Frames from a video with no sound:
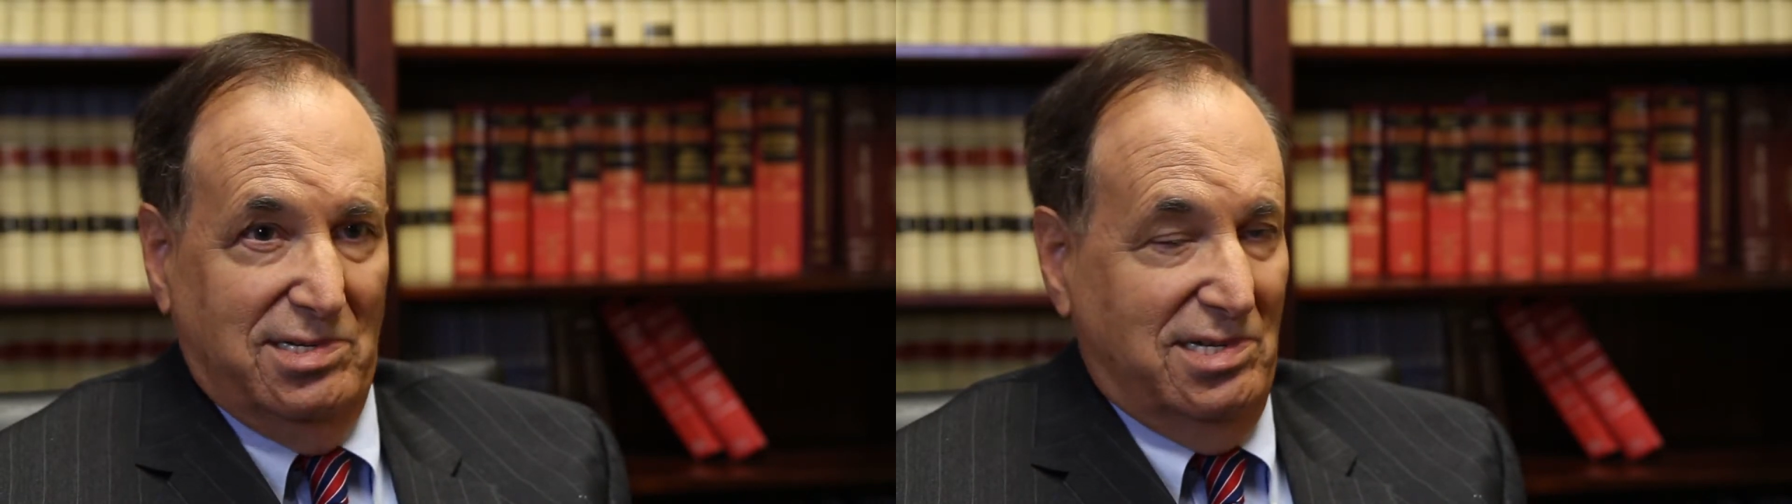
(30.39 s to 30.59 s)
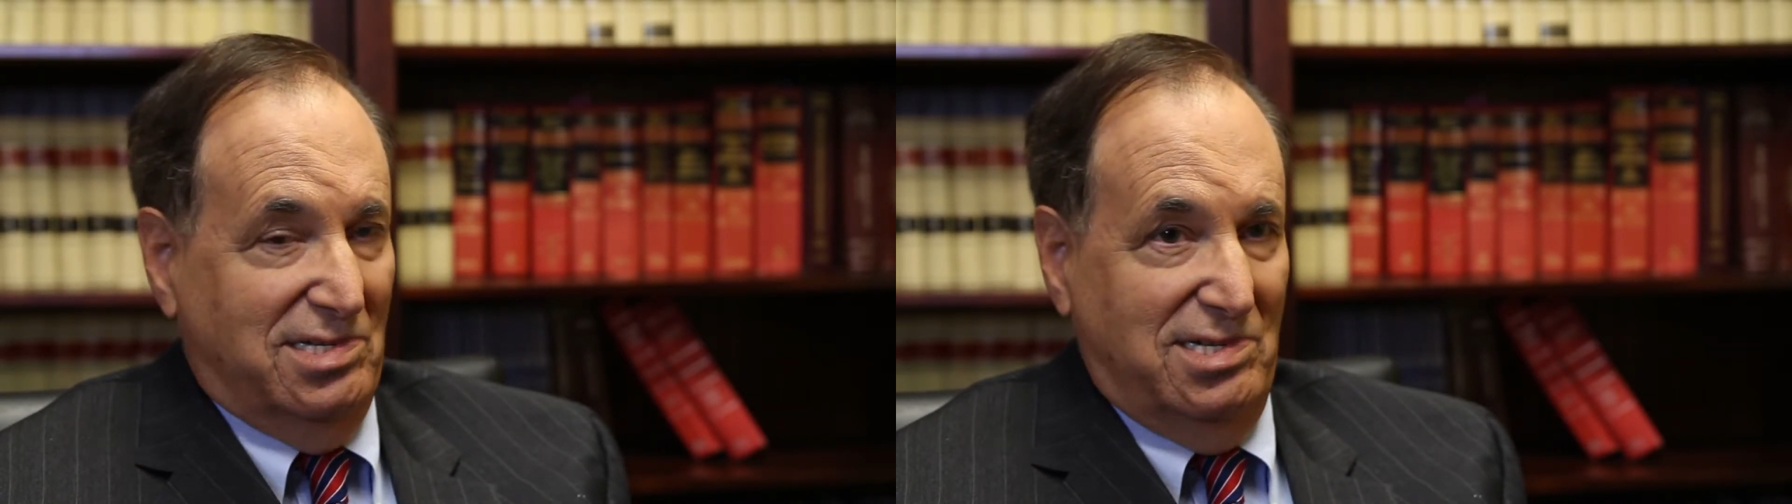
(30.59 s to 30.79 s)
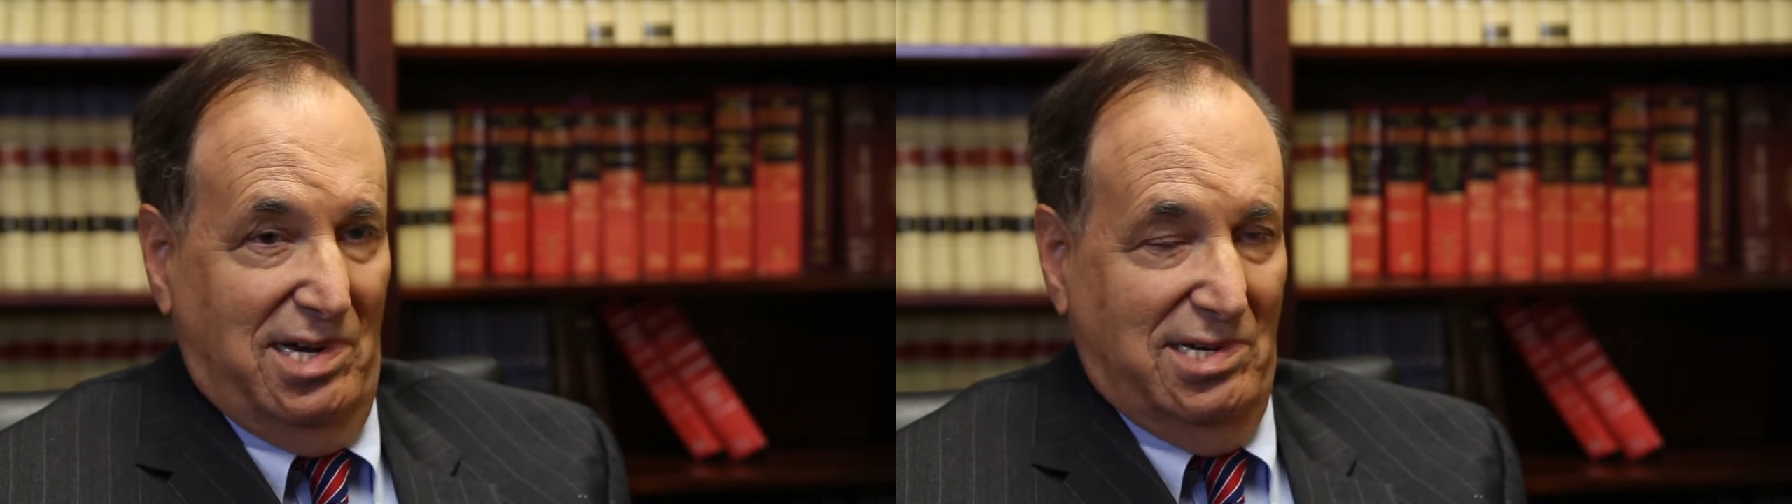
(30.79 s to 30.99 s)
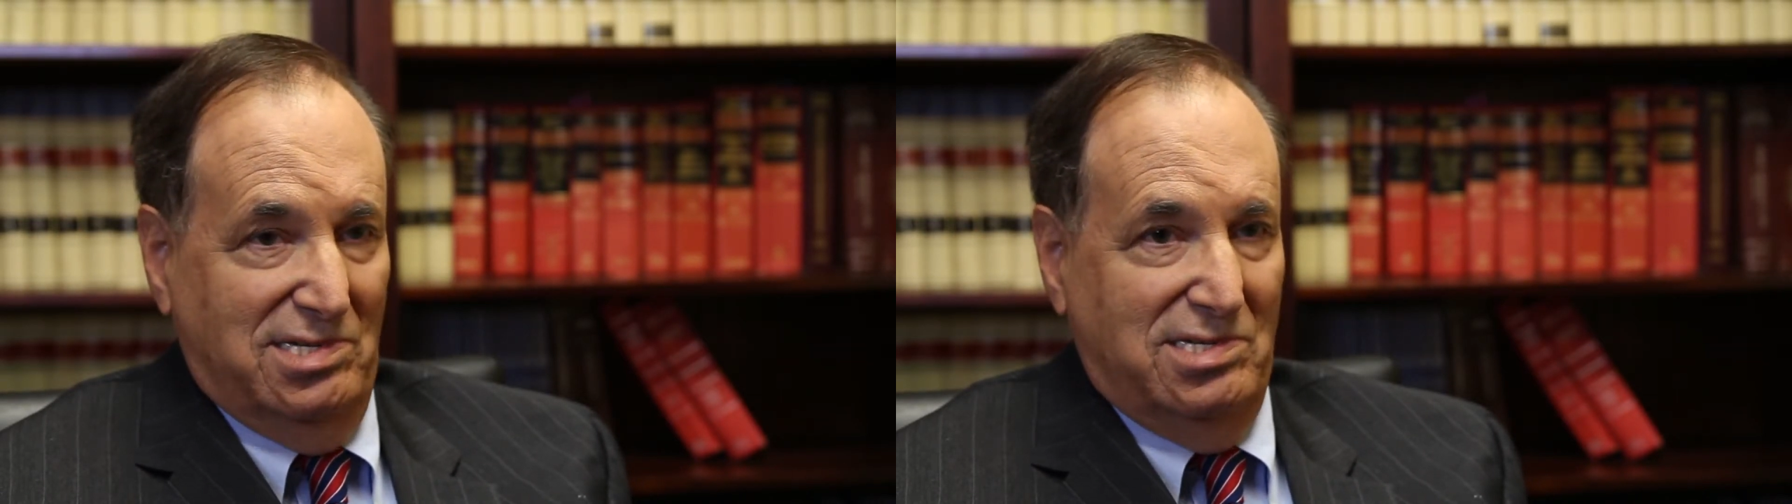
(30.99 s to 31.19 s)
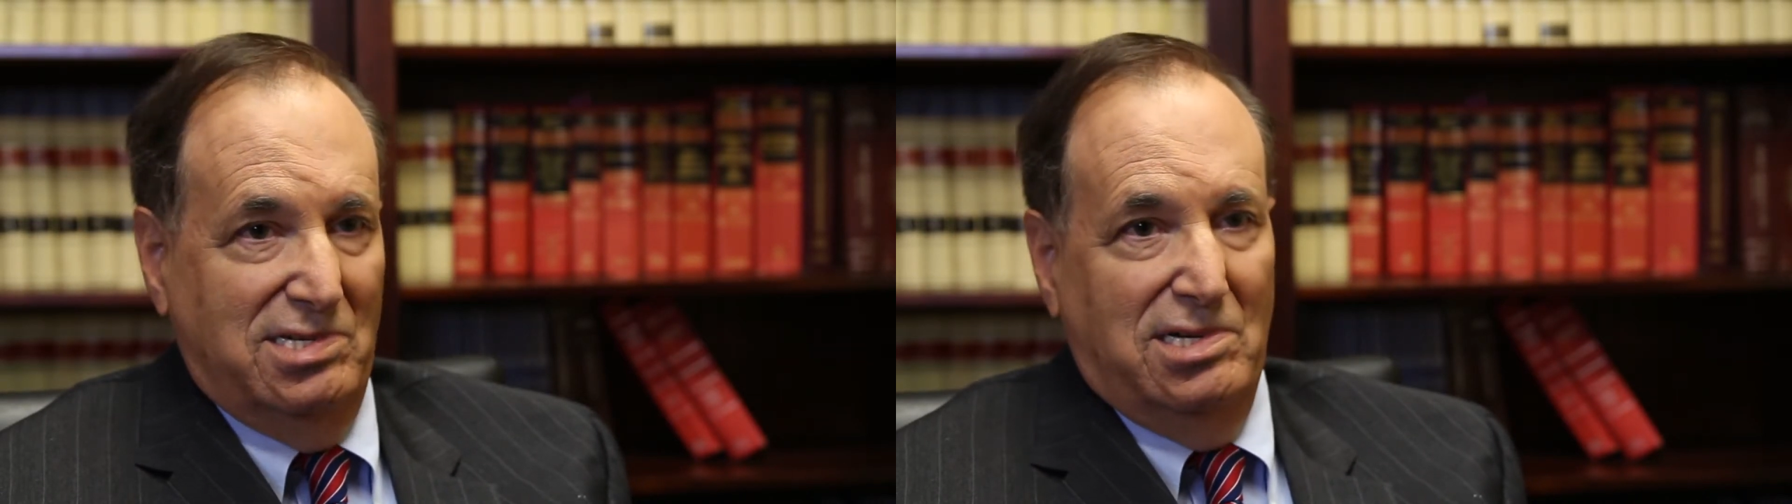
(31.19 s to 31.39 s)
that
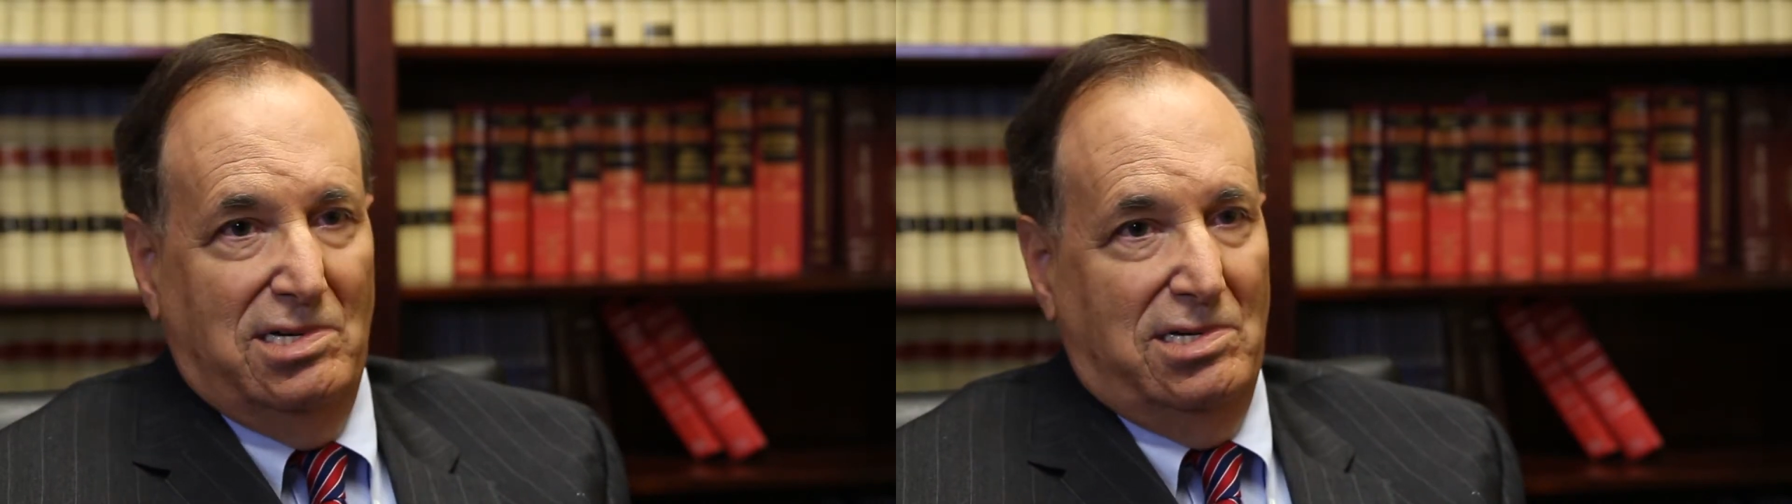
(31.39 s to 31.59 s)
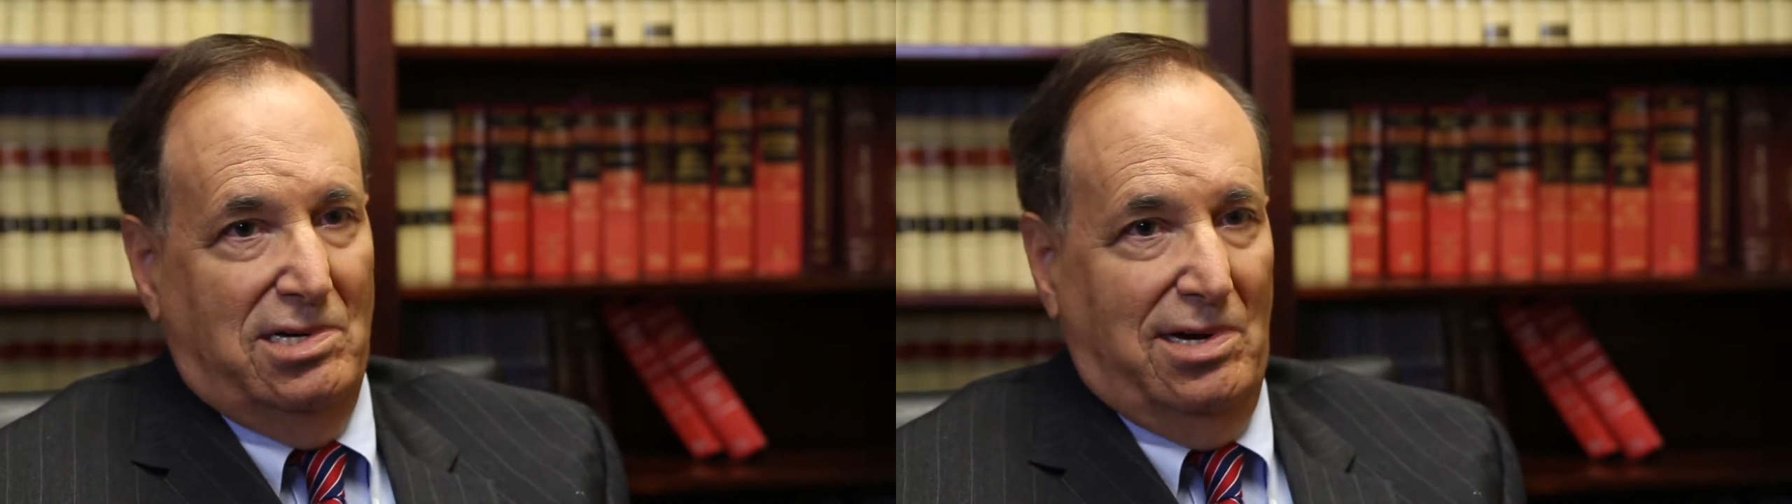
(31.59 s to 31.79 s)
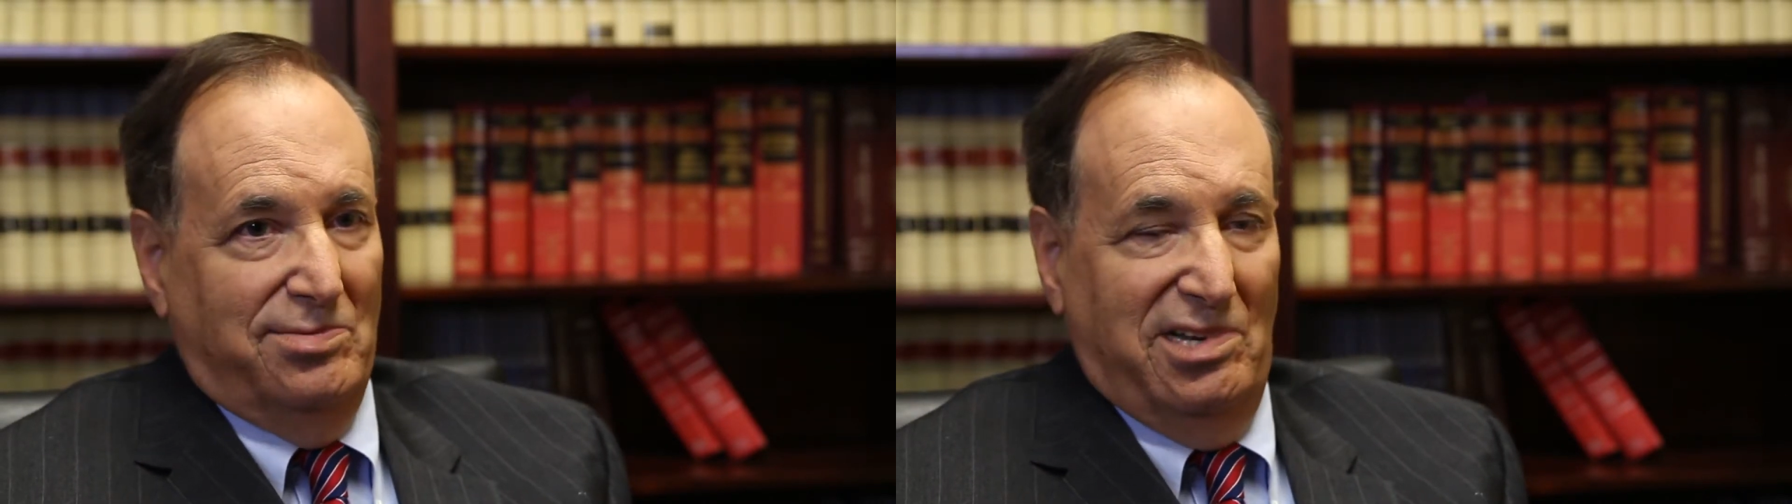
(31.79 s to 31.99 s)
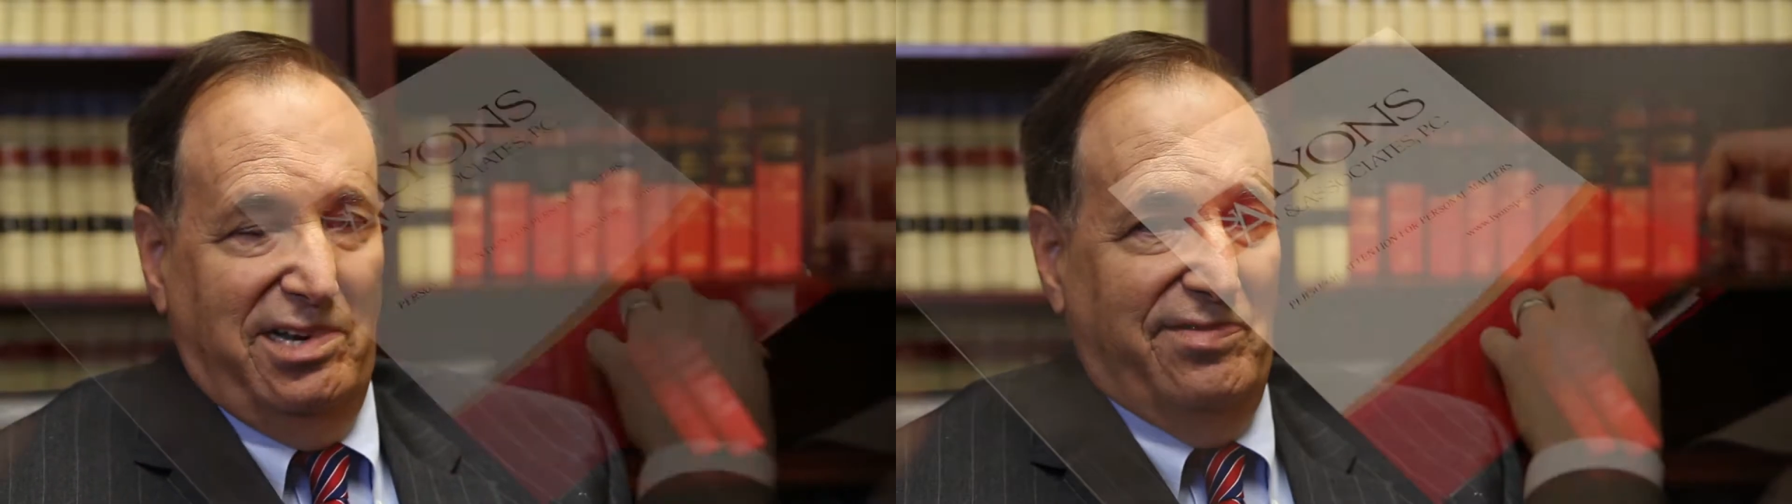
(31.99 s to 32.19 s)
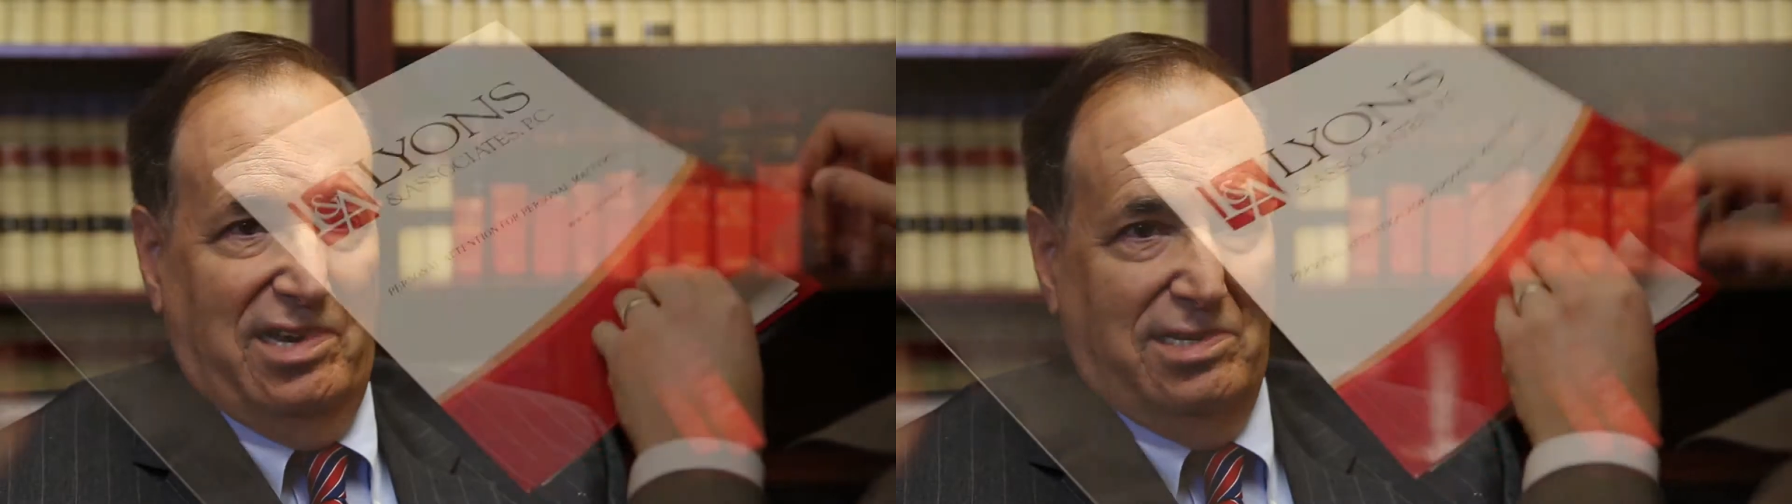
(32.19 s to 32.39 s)
says, I'm
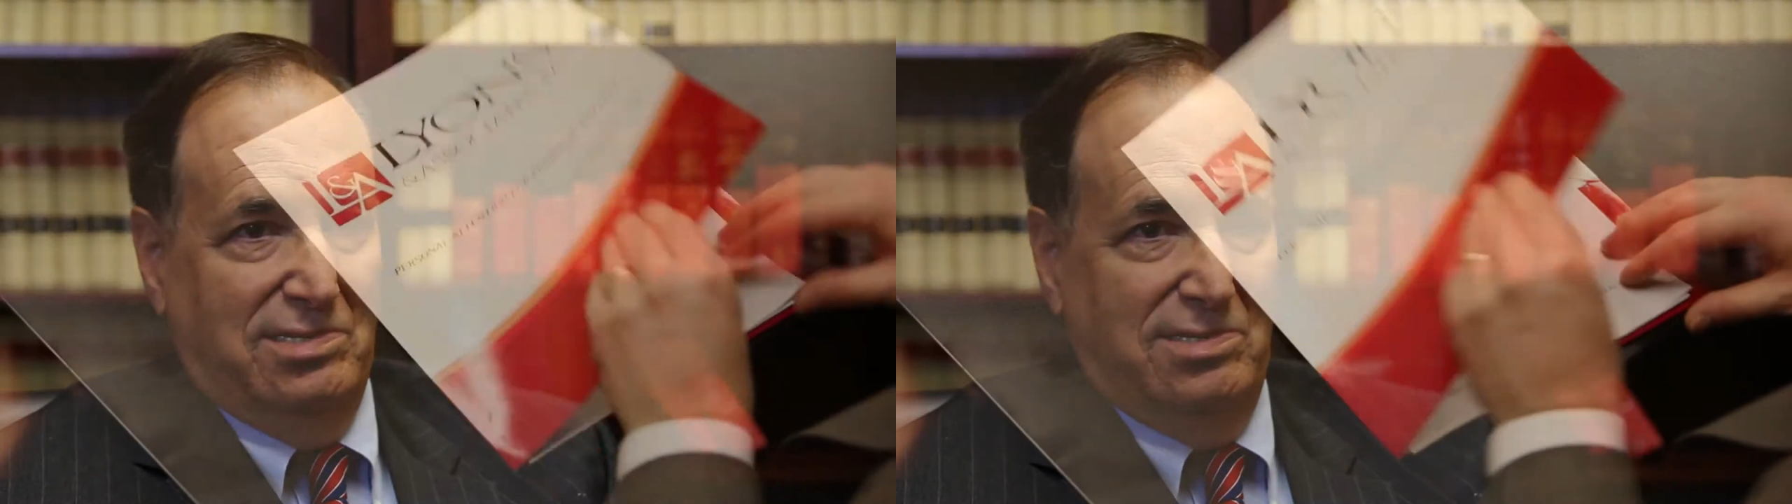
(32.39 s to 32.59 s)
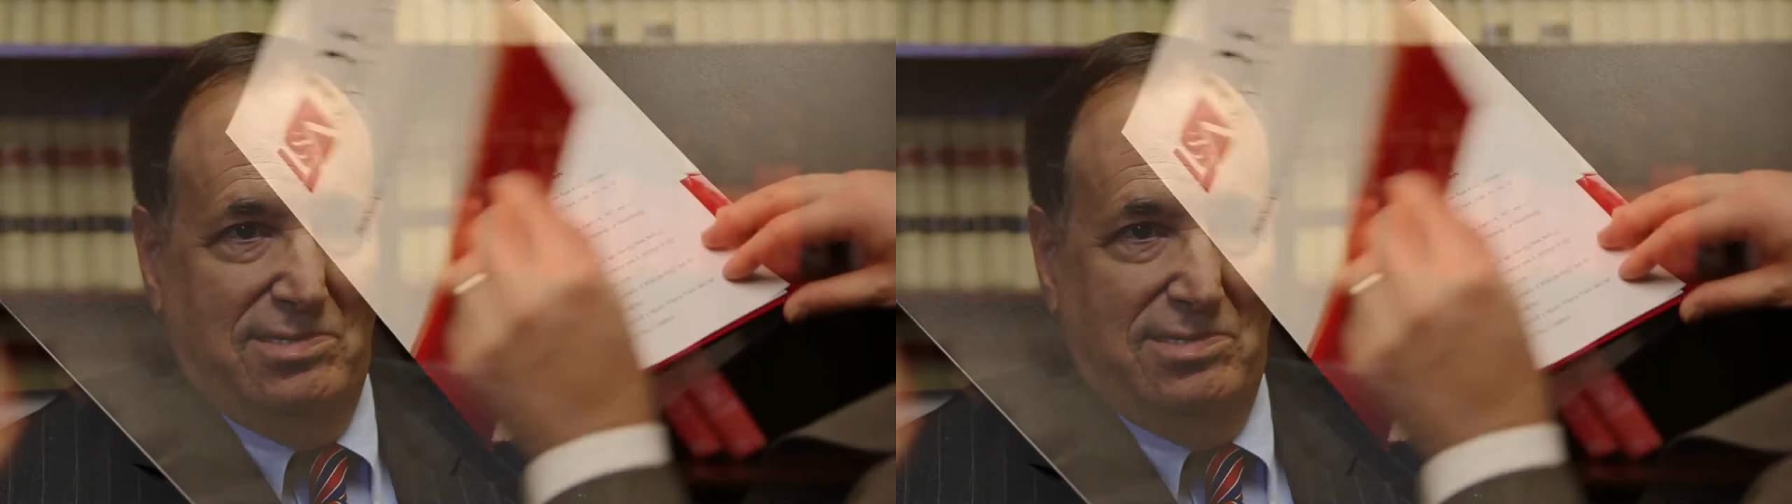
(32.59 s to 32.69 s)
leaving